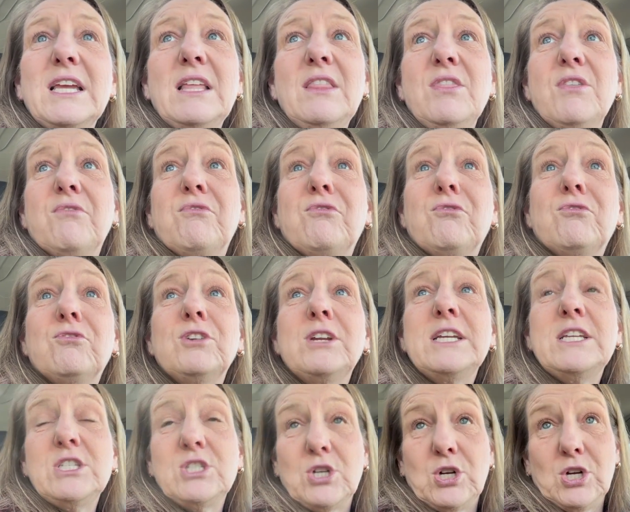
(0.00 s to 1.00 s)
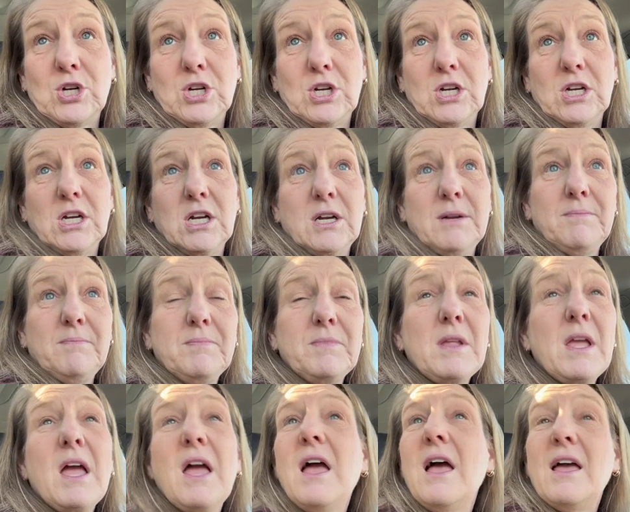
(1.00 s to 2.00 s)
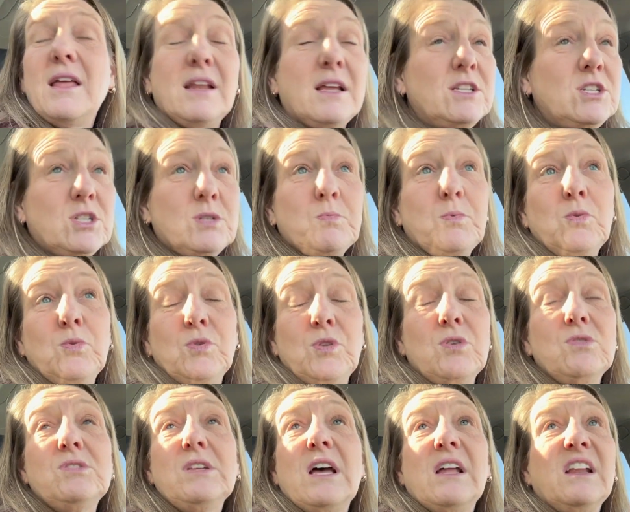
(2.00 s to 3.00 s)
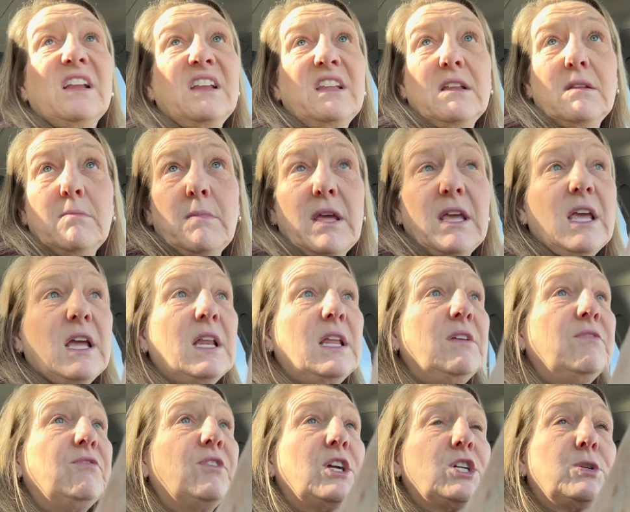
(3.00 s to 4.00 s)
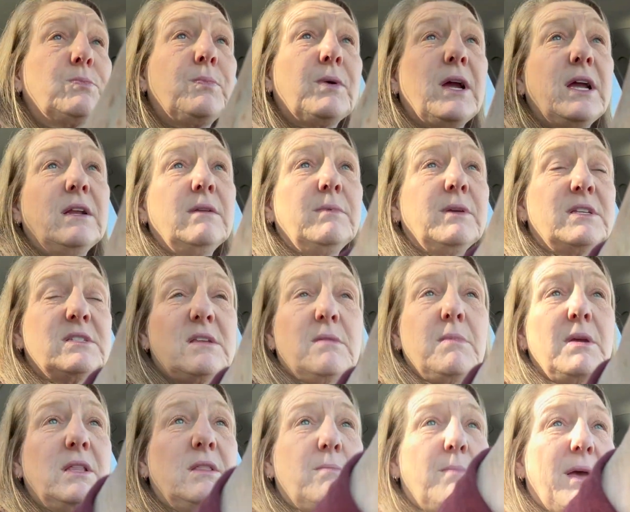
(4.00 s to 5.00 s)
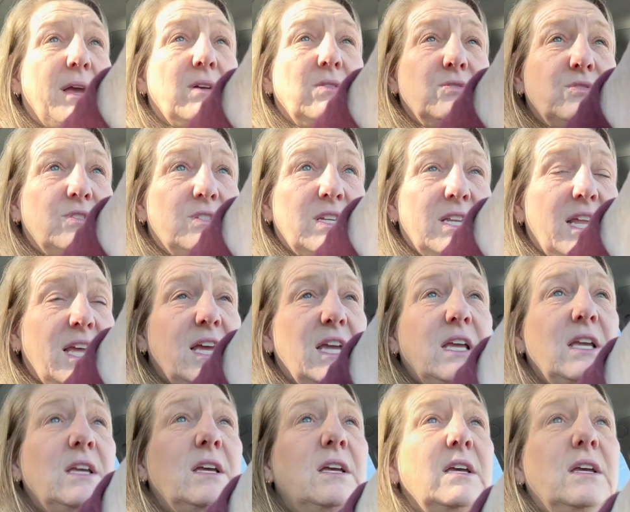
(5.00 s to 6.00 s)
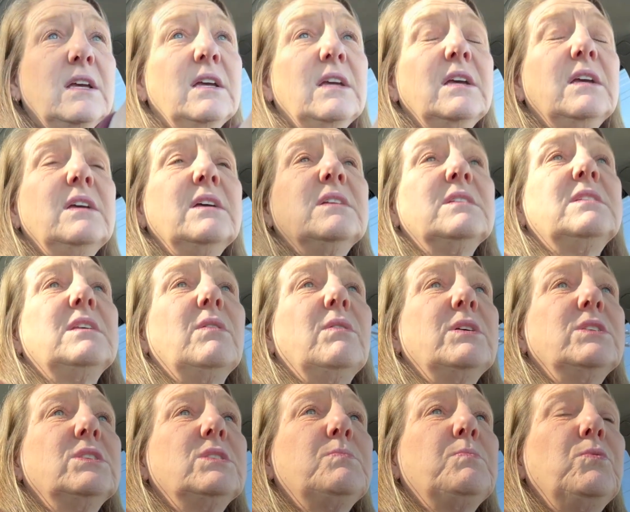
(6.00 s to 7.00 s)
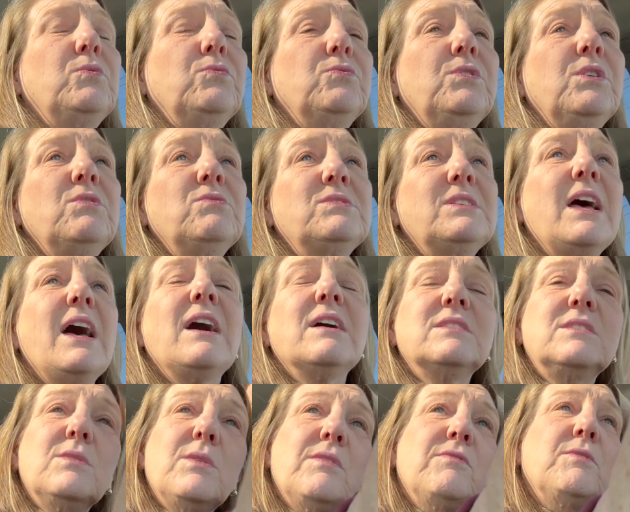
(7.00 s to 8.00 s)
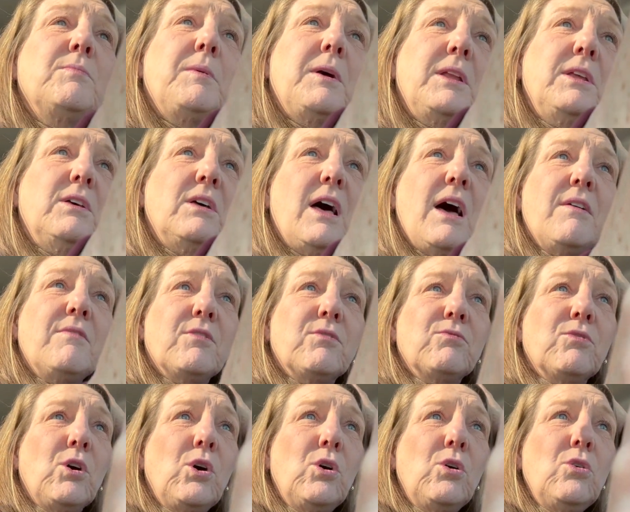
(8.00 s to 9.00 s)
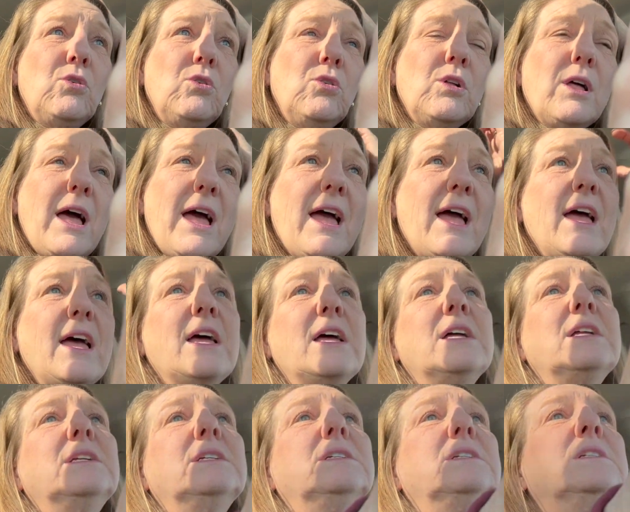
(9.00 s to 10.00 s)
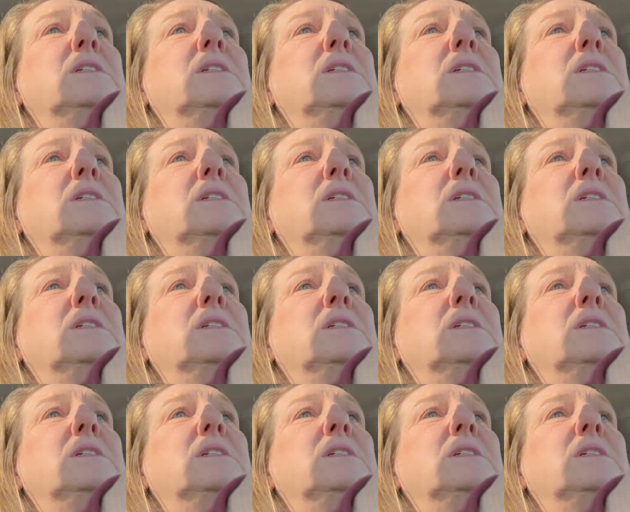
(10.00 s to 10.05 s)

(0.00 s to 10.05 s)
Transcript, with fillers: in the freezer, and I just pulled those out. I didn't make any fresh bread because I made the bagels today. So I just pulled those out so everybody will have a roll and